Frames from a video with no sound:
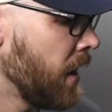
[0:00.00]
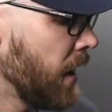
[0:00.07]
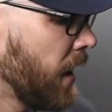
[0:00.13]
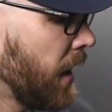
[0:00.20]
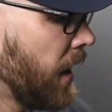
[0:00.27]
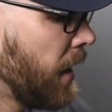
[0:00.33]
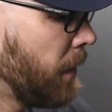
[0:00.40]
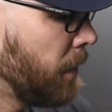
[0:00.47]

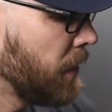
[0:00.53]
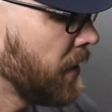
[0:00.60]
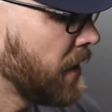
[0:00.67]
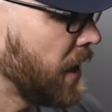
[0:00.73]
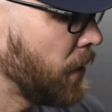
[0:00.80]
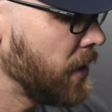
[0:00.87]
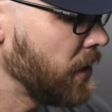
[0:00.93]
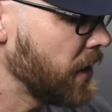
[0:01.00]

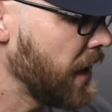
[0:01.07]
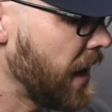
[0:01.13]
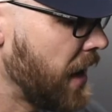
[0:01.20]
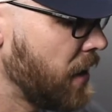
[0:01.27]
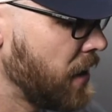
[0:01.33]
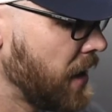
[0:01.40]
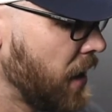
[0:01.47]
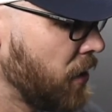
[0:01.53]
Now we look
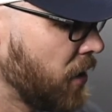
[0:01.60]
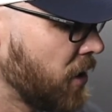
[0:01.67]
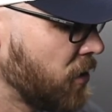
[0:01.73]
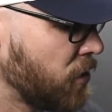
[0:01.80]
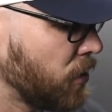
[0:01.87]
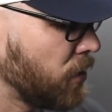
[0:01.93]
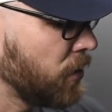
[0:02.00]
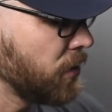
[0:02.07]
at the other
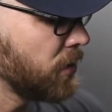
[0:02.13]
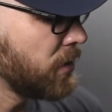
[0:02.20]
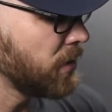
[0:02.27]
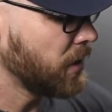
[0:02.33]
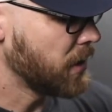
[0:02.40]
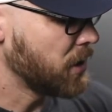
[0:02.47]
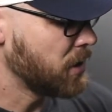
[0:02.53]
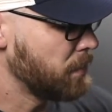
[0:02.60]
controls. So
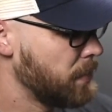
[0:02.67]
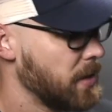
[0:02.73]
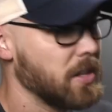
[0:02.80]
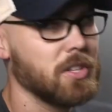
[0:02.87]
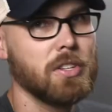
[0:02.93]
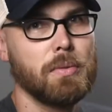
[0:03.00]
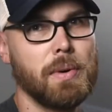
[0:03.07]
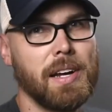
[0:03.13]
I'm going to spin
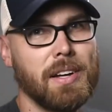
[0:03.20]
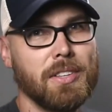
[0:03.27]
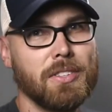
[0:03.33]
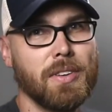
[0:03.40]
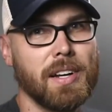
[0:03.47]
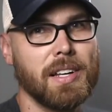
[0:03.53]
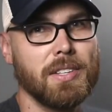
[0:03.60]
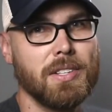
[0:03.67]
this around
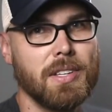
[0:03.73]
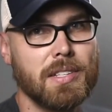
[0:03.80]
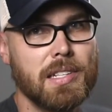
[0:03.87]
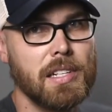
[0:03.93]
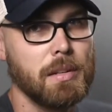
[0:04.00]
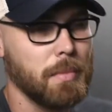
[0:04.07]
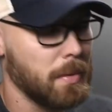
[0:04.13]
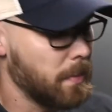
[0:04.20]
so I can see this a
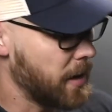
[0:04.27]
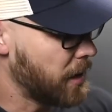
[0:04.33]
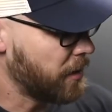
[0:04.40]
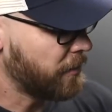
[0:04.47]
little bit better